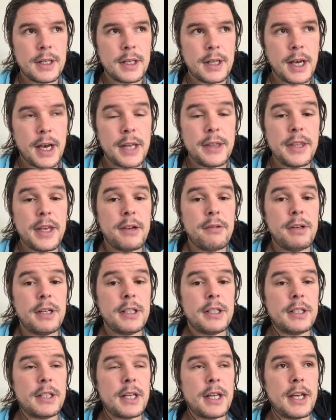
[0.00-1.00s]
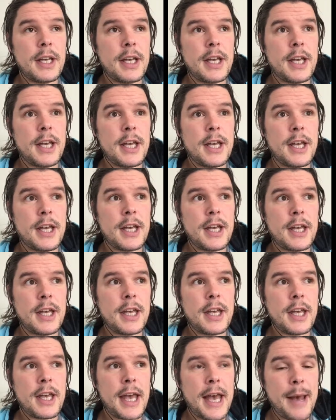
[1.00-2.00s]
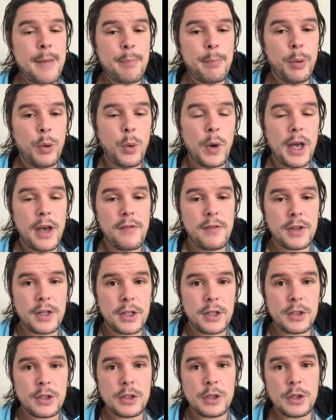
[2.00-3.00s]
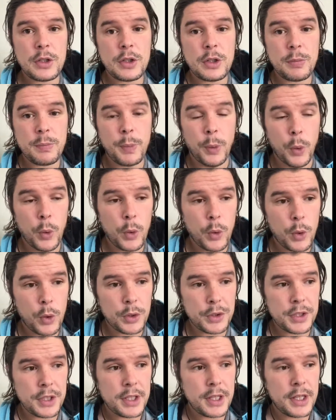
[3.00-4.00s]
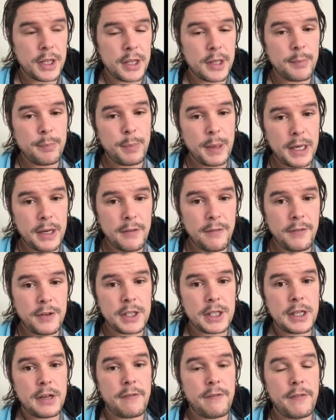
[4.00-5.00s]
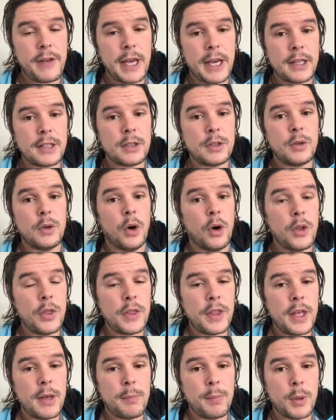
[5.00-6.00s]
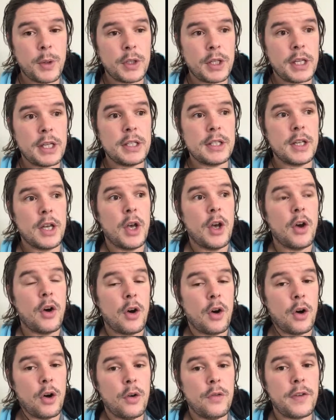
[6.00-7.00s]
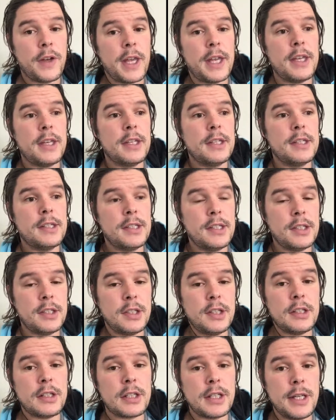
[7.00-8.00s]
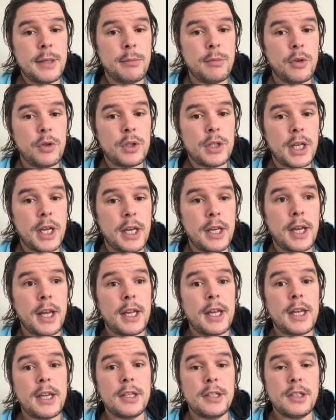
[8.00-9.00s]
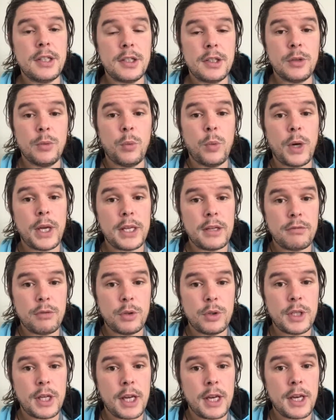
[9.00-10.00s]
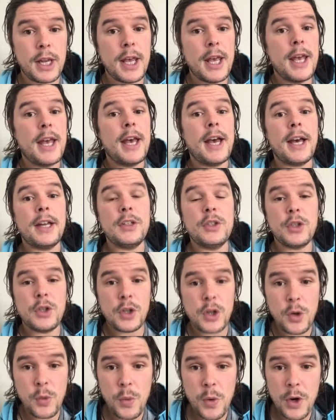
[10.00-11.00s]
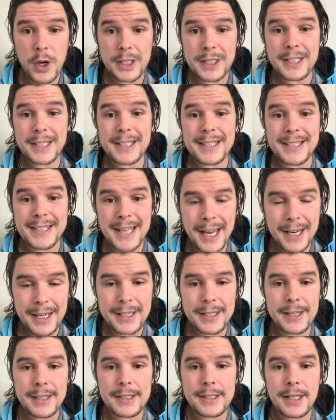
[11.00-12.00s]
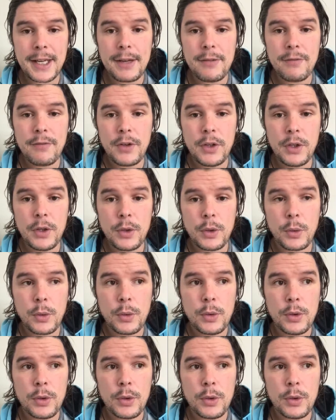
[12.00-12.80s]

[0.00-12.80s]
And there is ample evidence to support the beneficial effects on their bodies of a consistent sleep routine and a consistent wake routine. And you know what? It's exactly the same for you.